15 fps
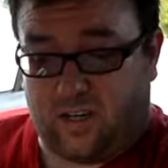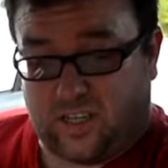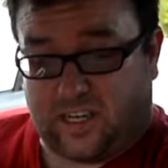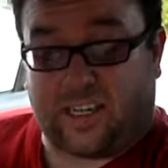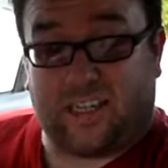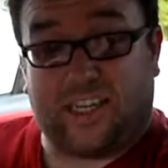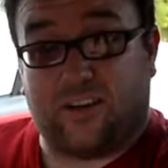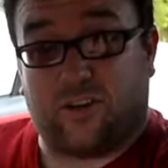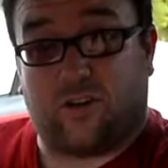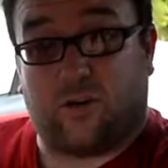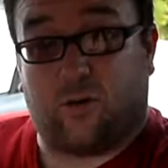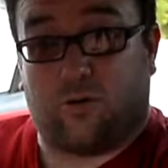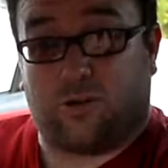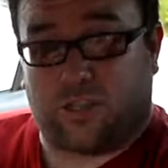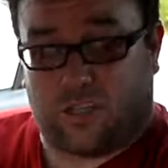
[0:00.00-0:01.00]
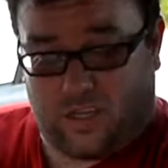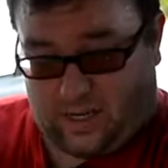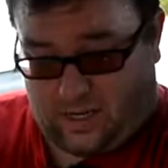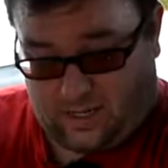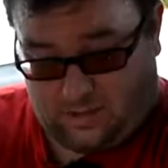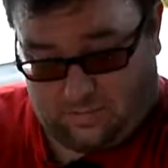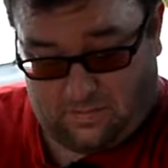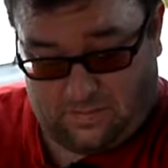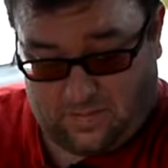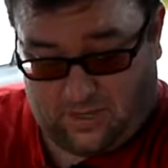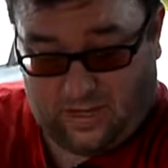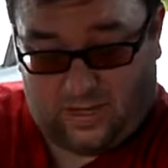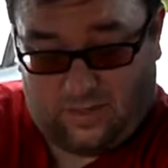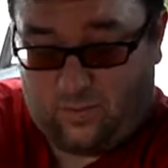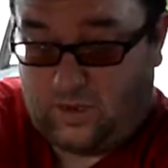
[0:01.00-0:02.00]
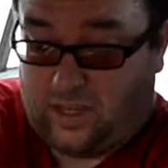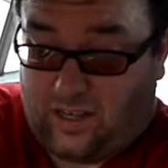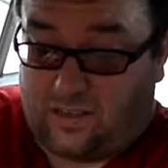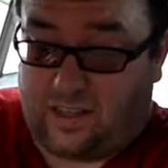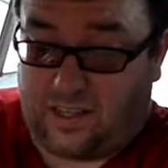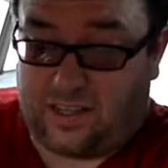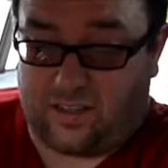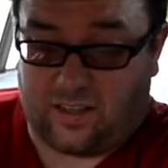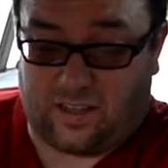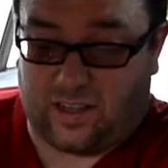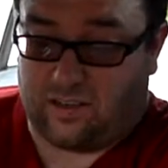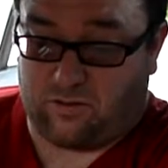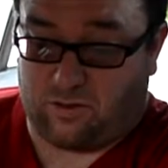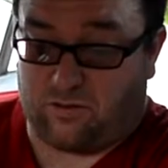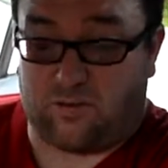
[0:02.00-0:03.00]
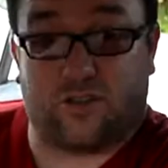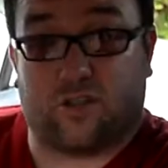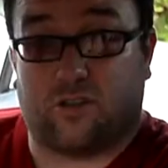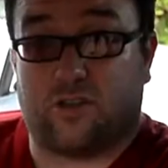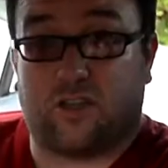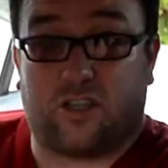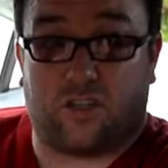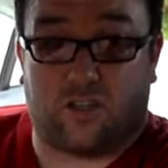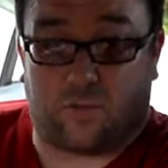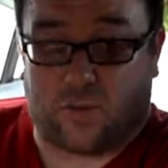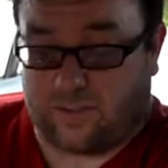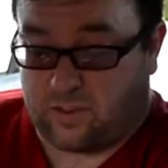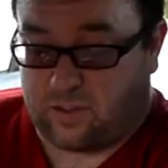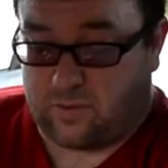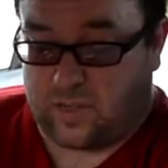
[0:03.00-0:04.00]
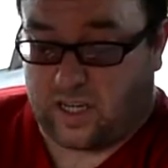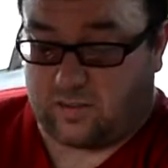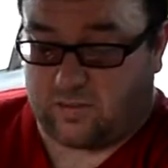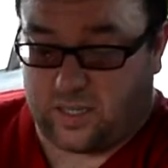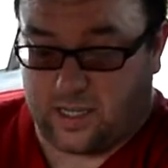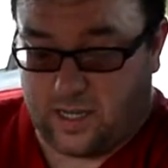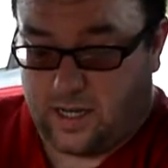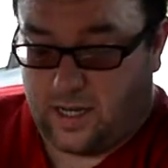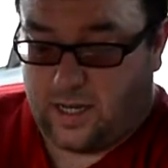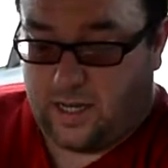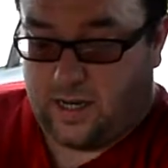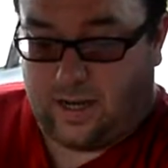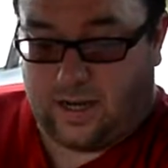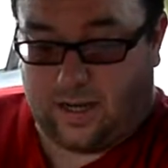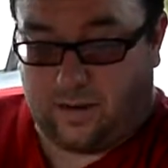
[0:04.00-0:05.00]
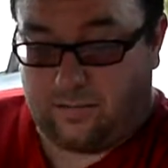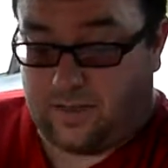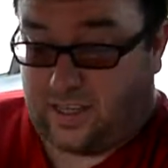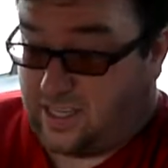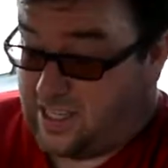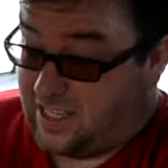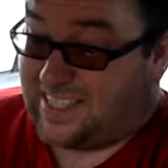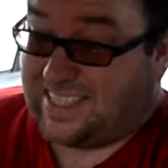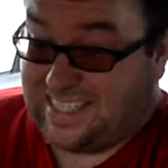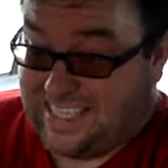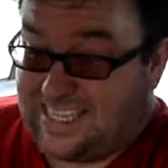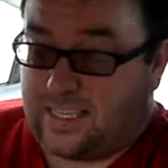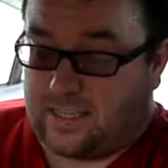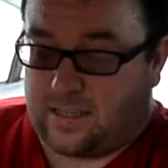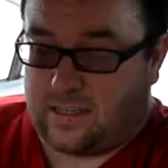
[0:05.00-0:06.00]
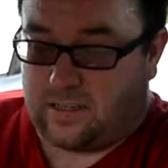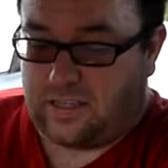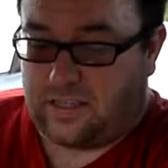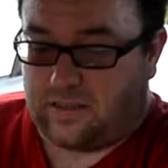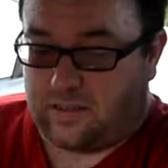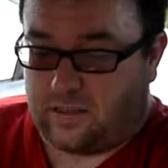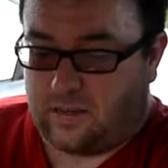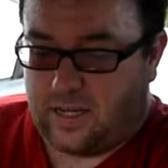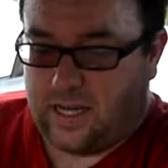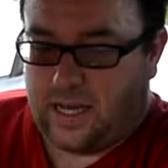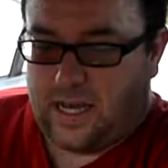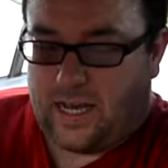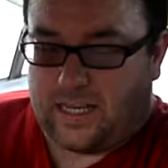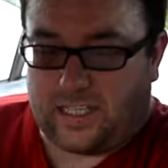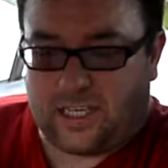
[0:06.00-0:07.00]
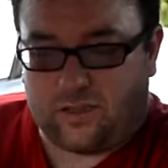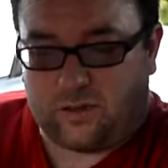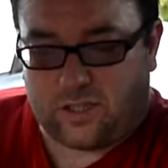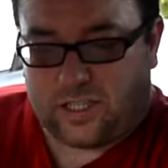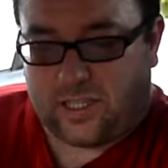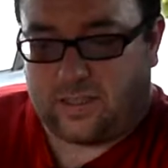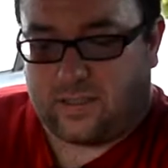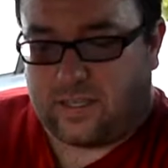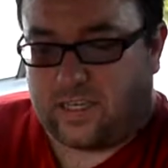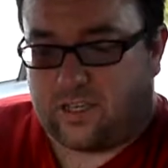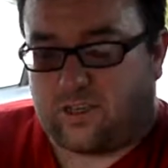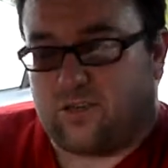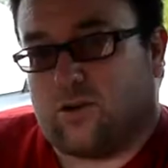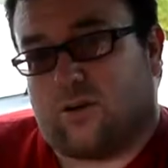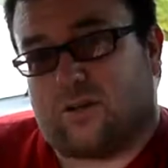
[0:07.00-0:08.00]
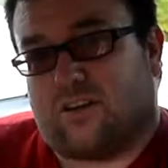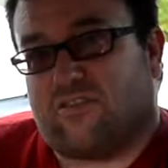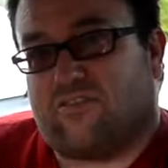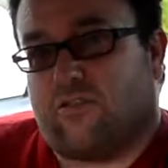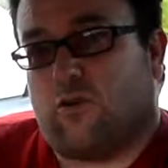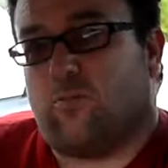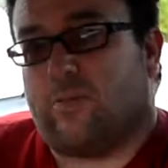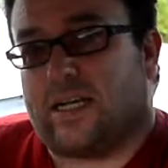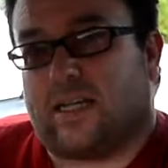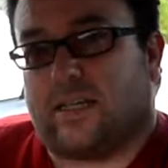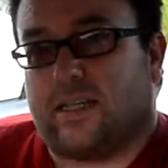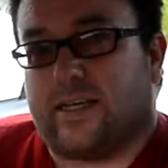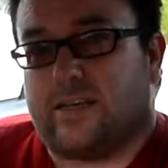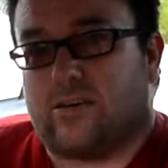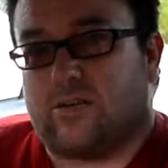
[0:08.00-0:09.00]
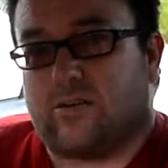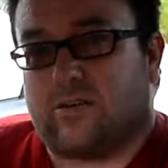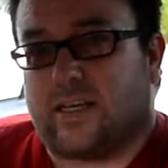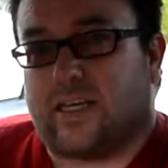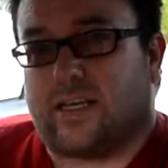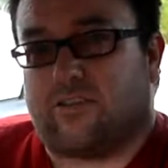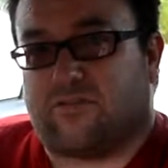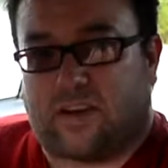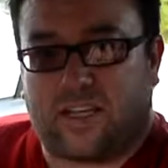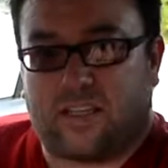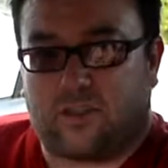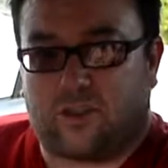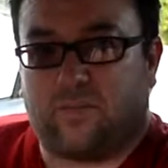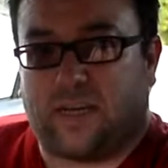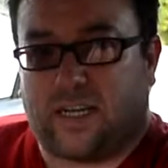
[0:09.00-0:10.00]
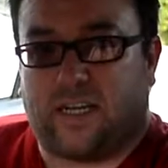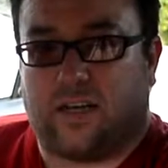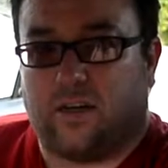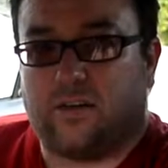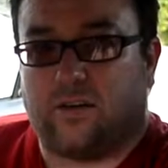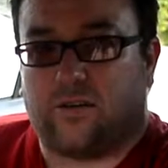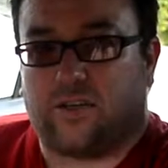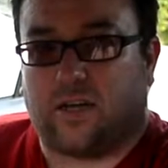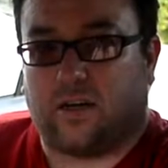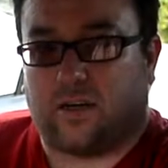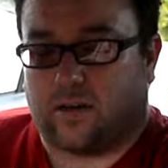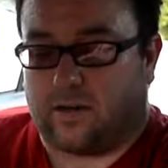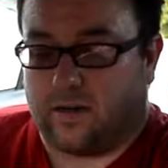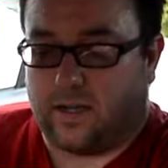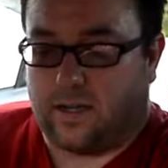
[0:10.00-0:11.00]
a cleaner goes, well, I think the results speak for themselves. That's a decent cleaner. It's interesting that it's not a foamy cleaner like you find so many others are.